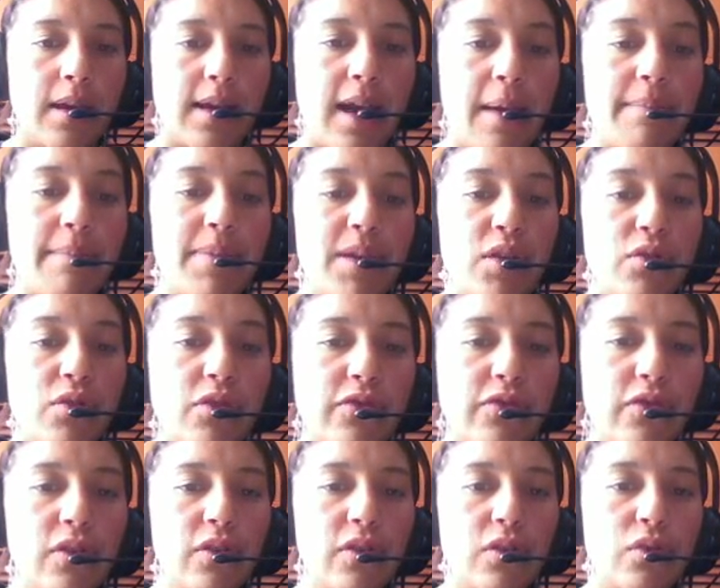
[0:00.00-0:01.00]
can be
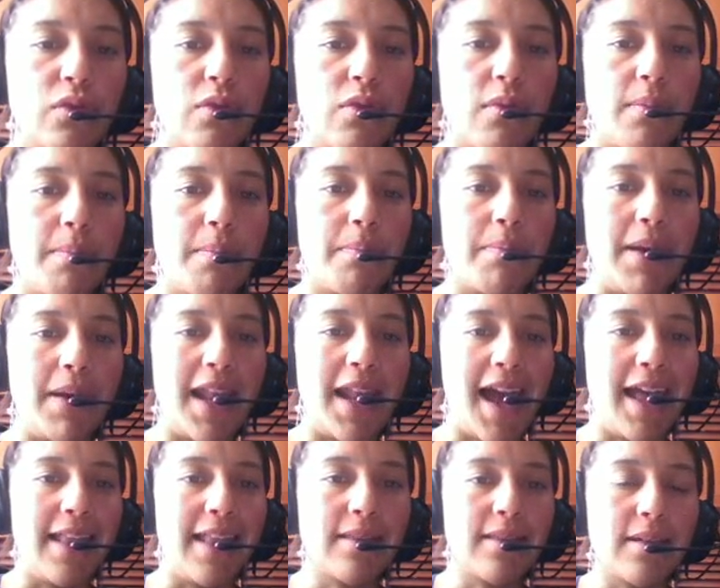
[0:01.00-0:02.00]
useful to
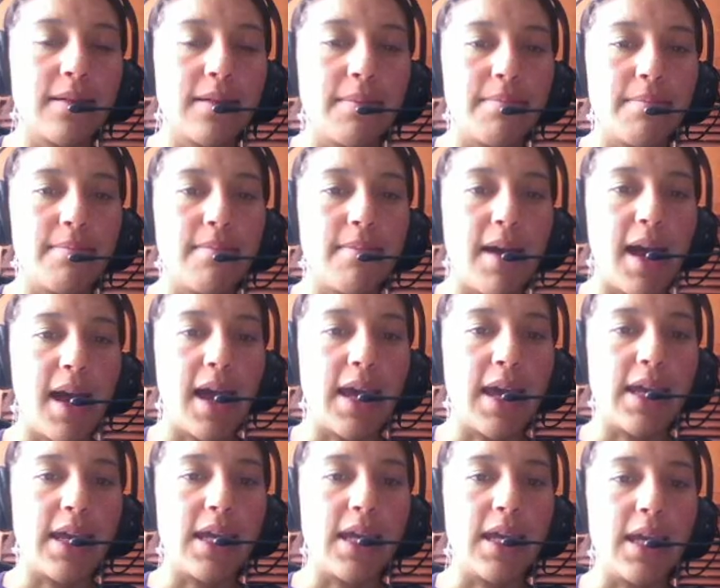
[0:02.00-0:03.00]
plan
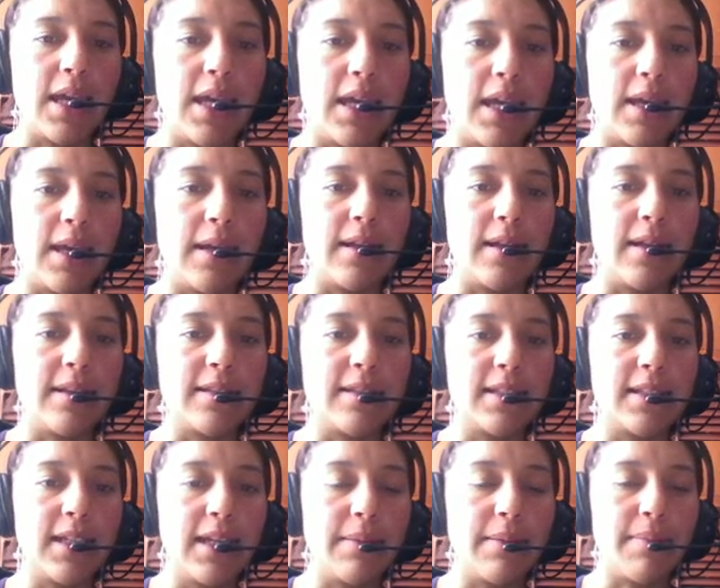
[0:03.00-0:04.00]
my
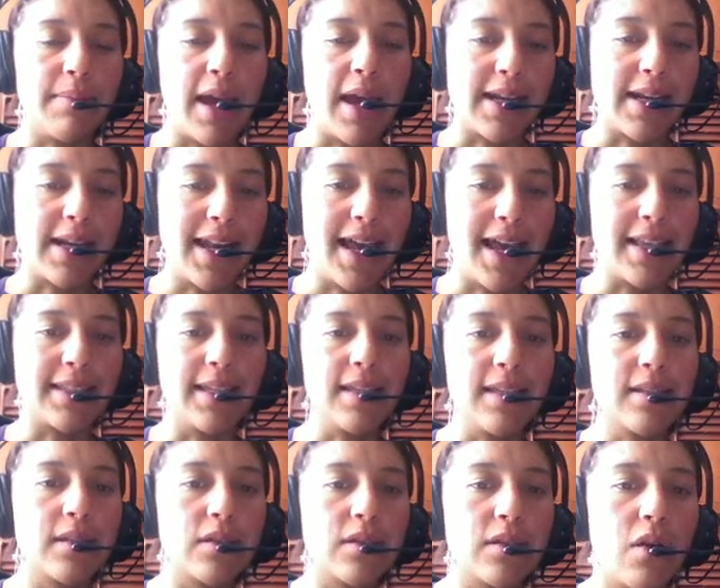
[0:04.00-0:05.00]

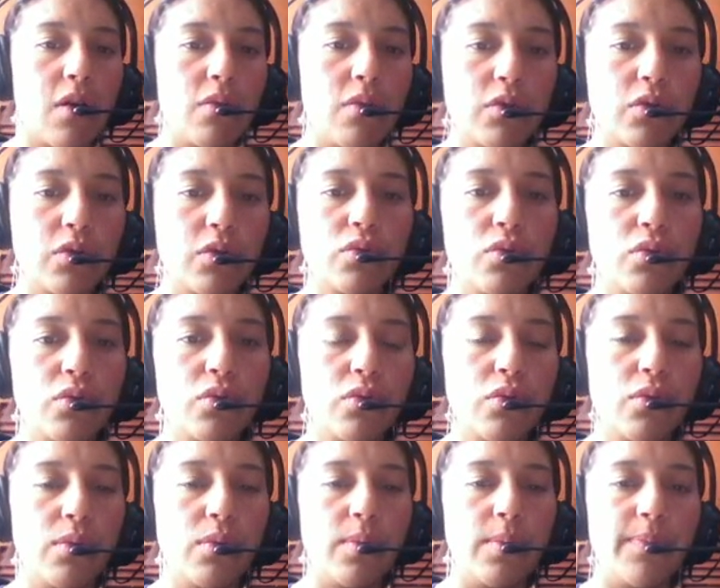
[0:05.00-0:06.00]
classes, so
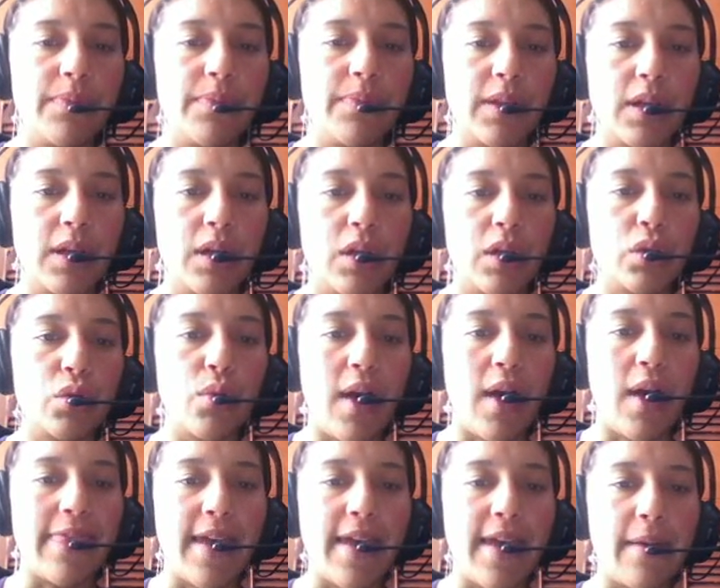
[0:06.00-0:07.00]
to
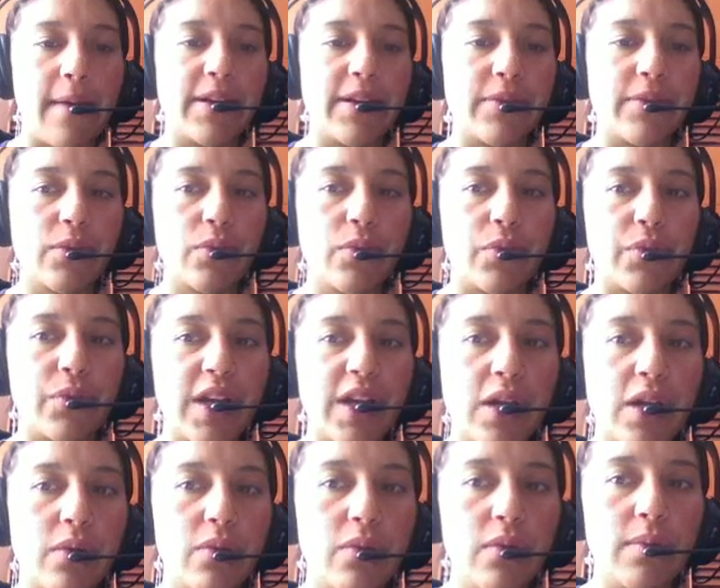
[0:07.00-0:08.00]
adapt
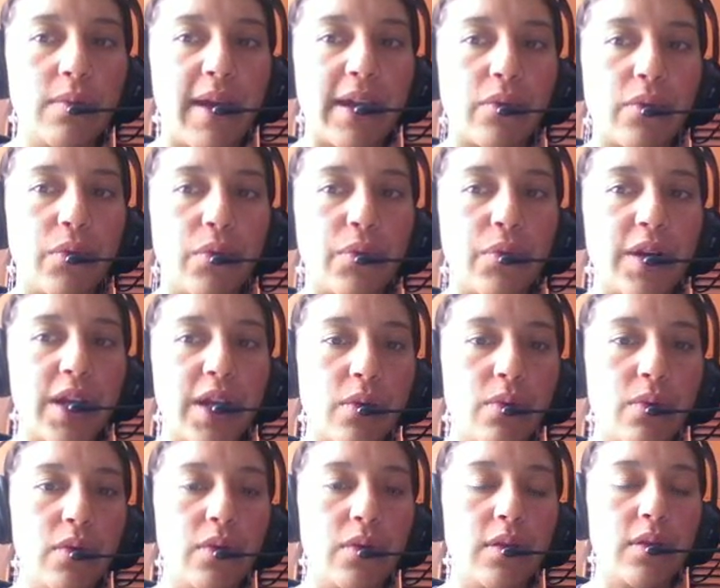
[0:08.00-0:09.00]
my
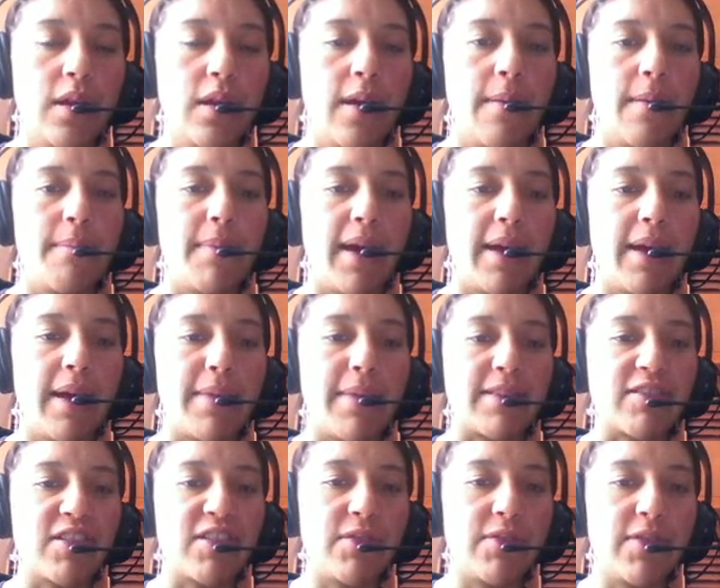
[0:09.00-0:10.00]
curriculum, my
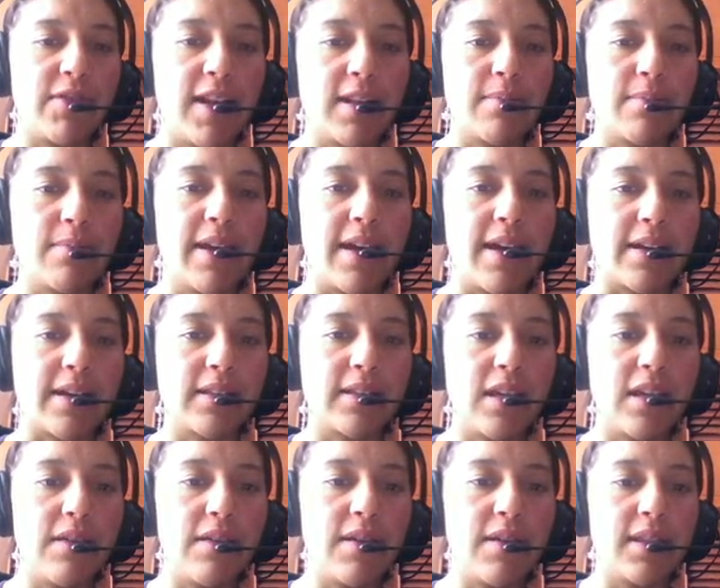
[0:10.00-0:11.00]
material, my
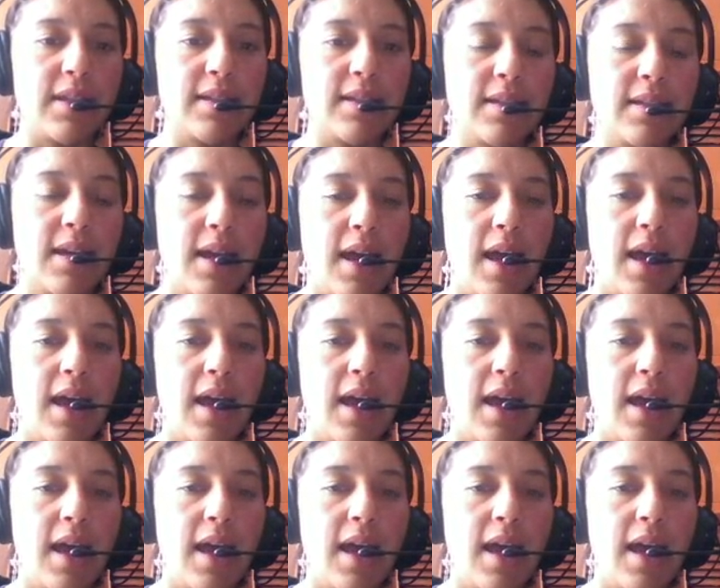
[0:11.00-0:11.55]
activities,